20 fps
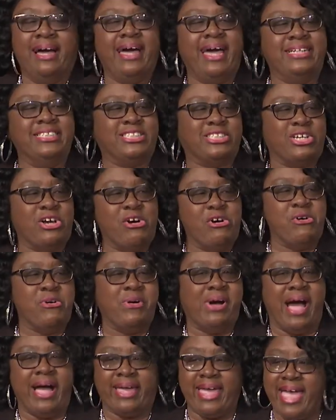And
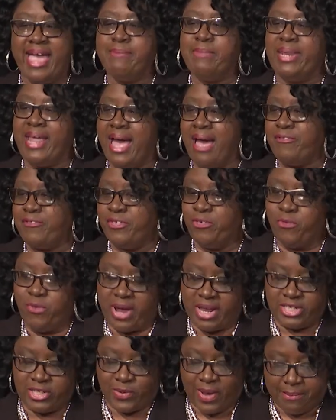so I came in after
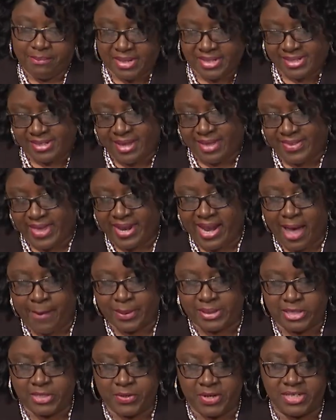one, so I missed that
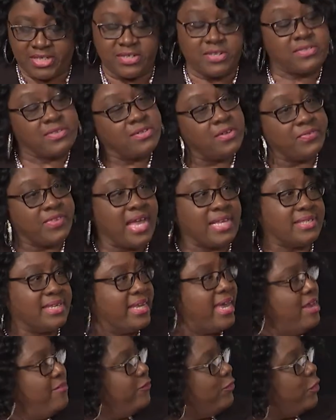opportunity. So, thanks
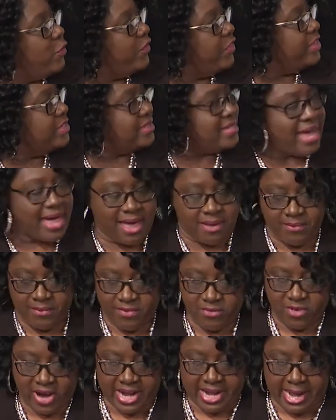again for this time
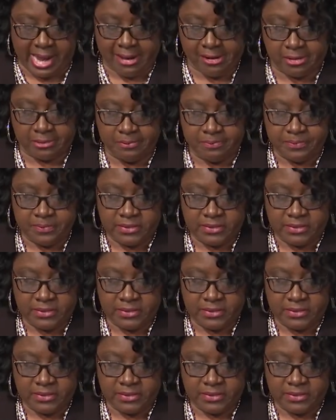right now.